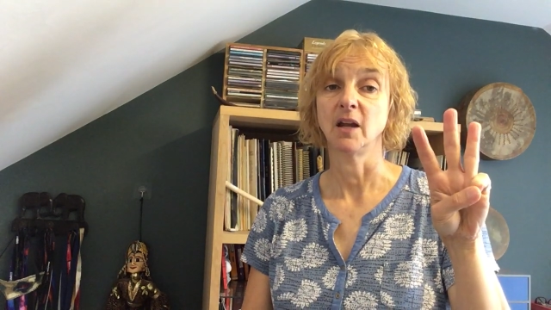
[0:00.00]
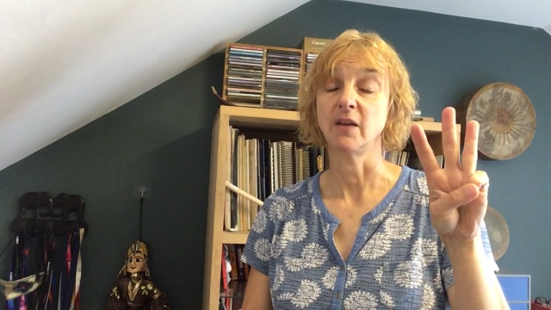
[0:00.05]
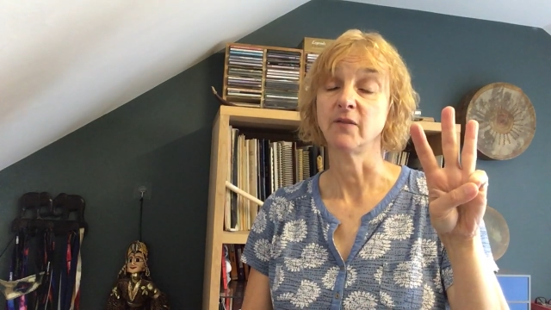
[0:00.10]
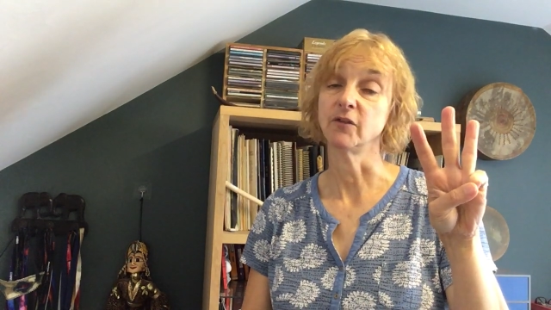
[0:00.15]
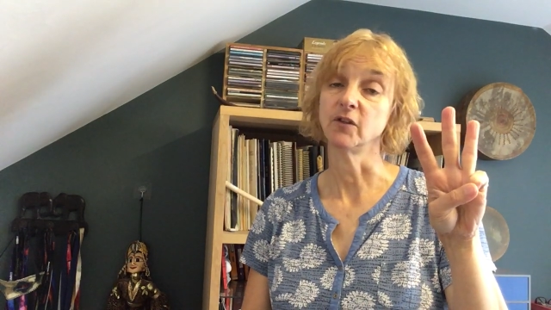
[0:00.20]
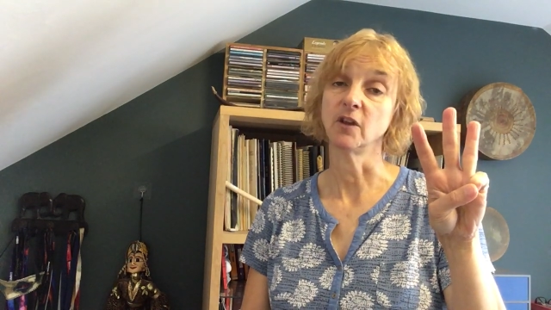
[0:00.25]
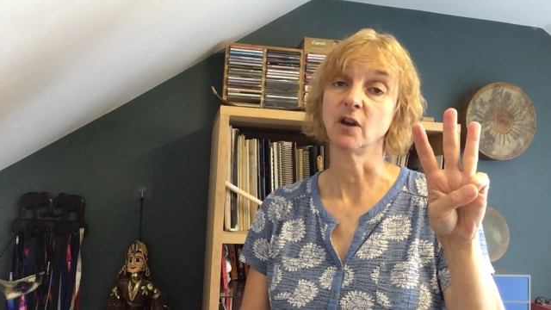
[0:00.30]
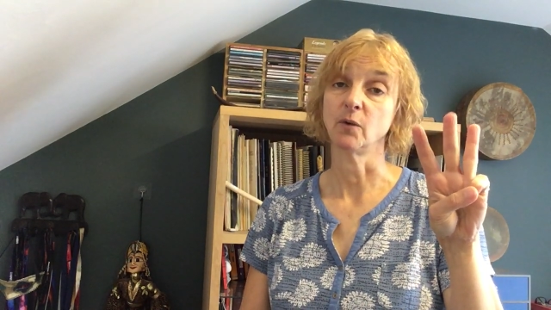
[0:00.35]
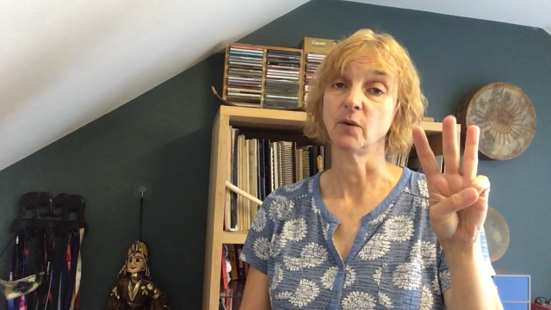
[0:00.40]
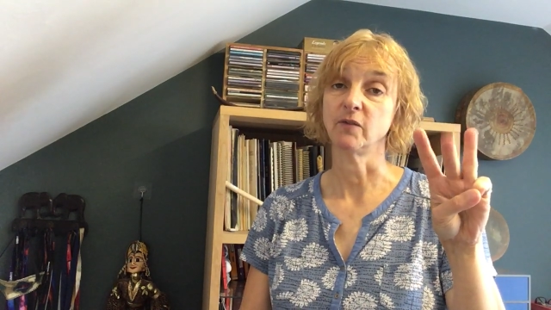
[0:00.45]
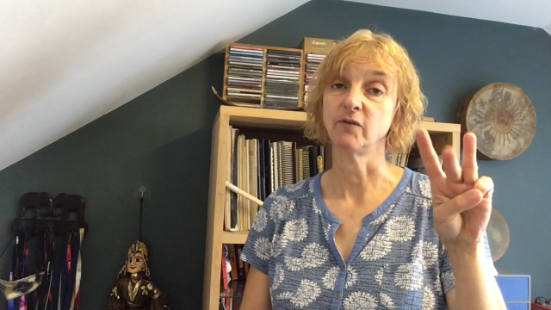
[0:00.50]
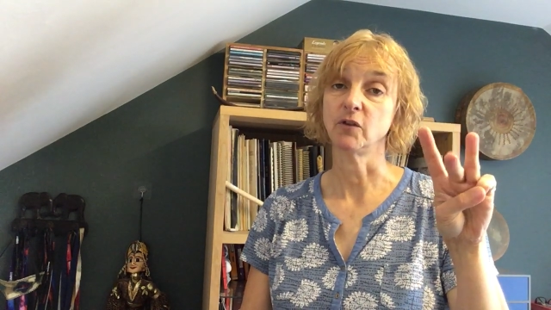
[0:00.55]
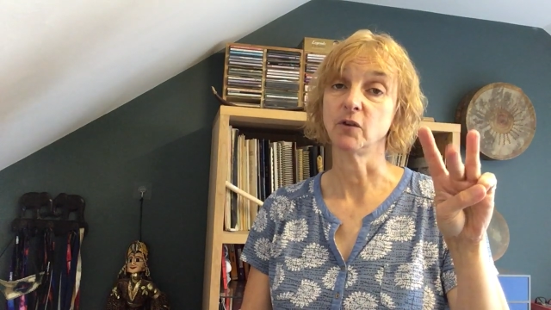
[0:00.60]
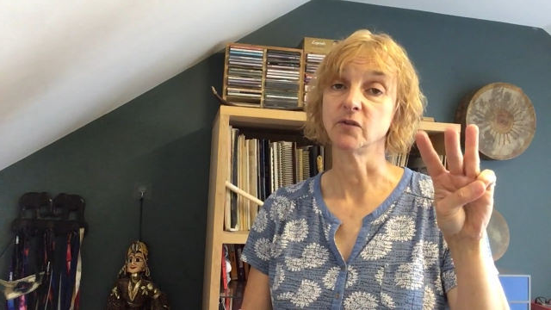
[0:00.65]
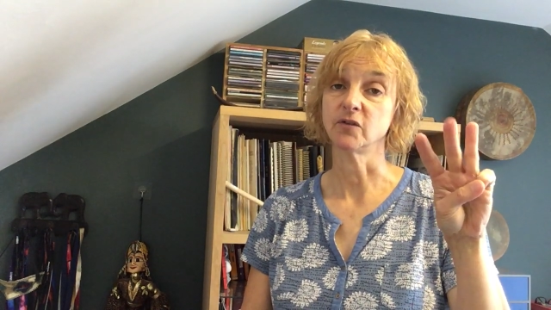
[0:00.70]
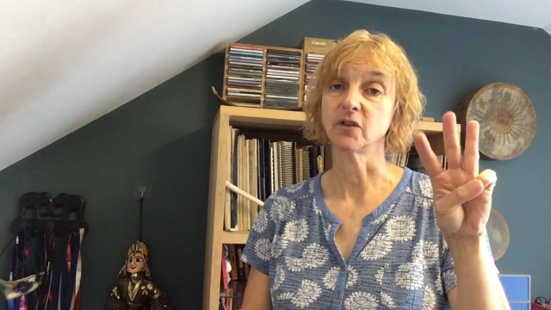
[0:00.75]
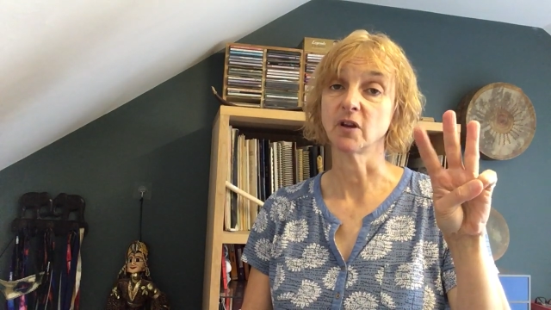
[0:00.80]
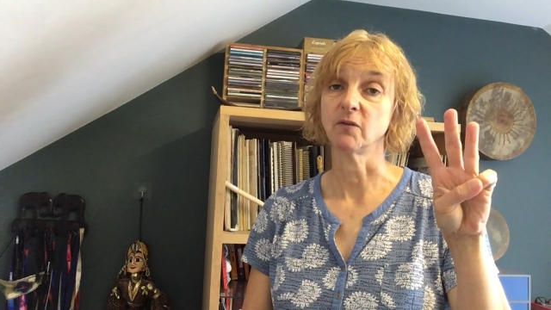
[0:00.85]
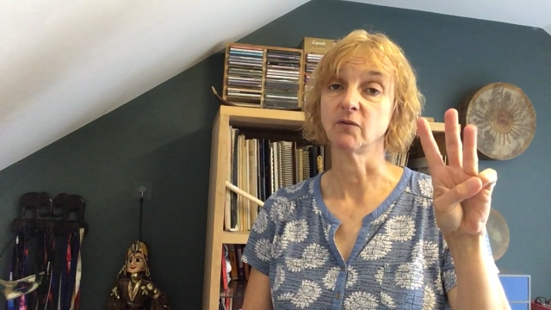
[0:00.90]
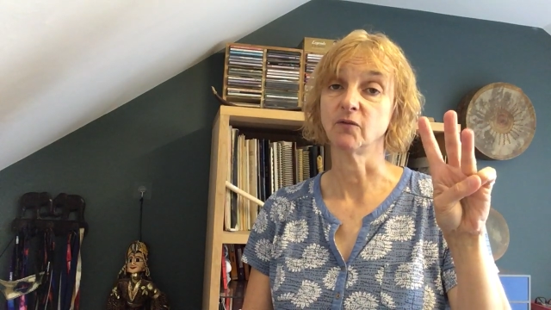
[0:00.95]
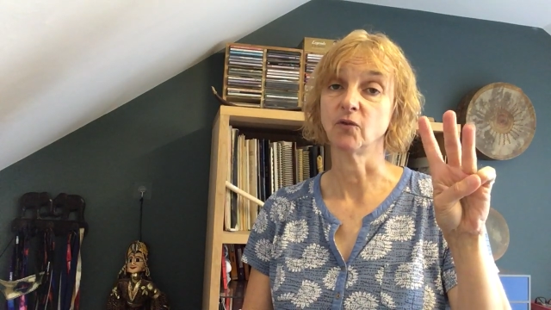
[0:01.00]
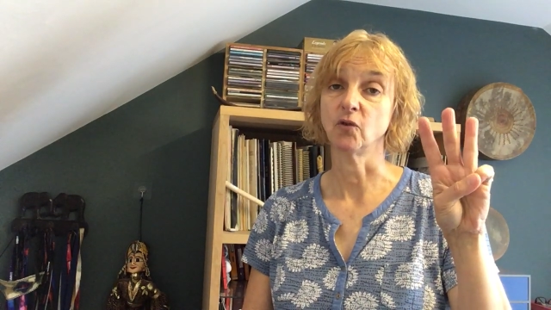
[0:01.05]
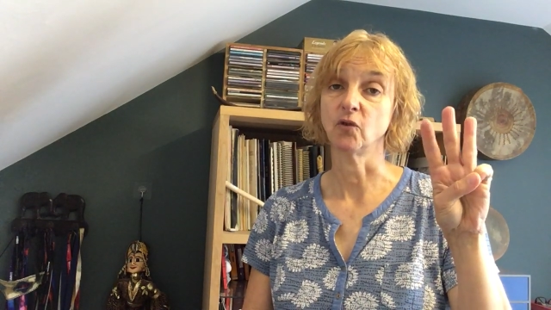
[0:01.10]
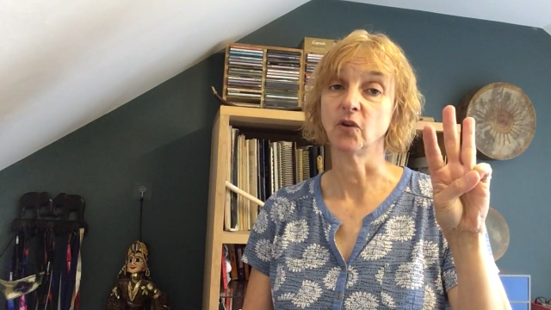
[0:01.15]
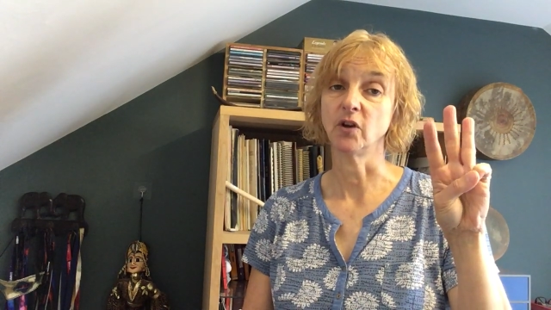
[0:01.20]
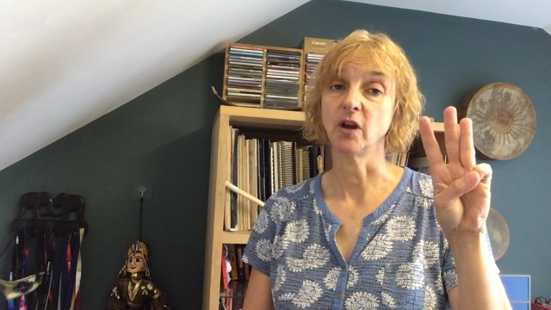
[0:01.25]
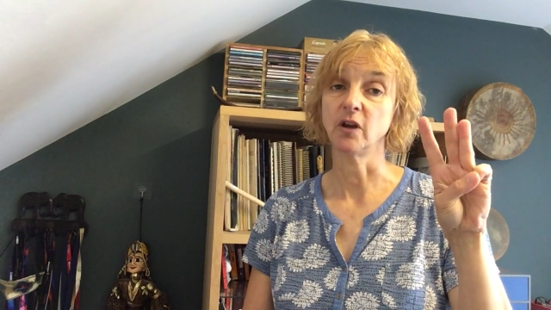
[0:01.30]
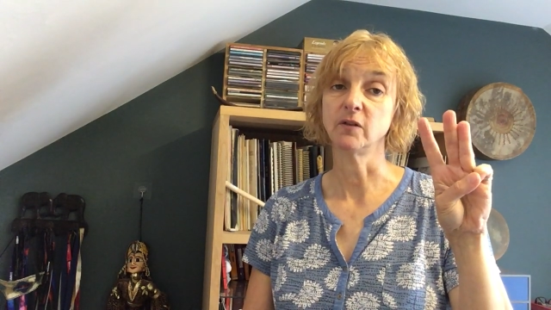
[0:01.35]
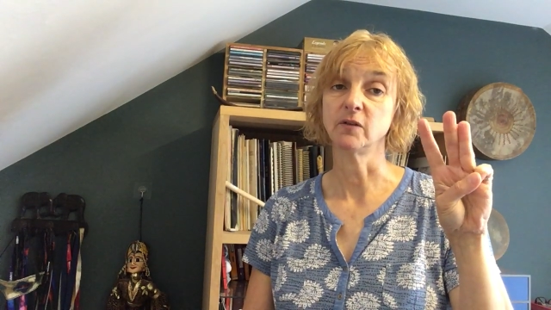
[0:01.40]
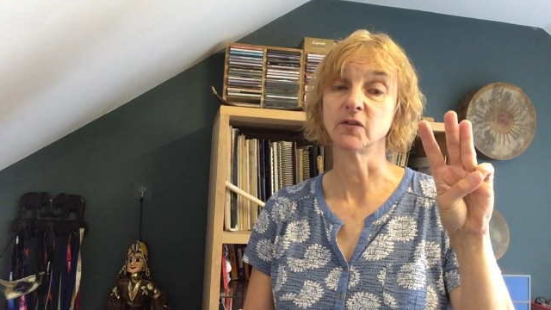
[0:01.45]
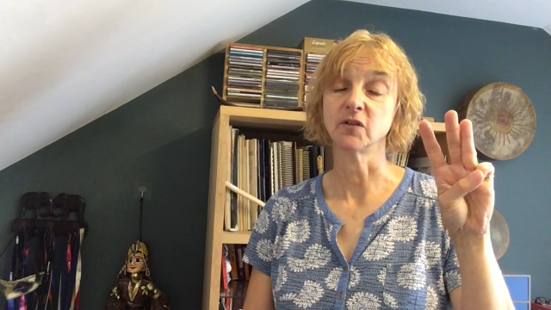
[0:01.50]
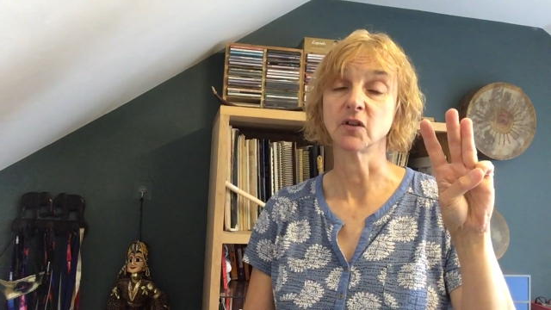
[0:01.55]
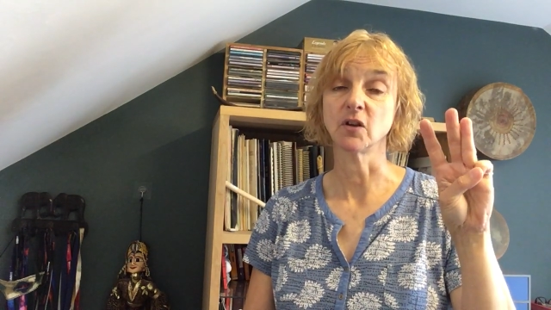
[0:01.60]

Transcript: Even though we've used up 4 notes.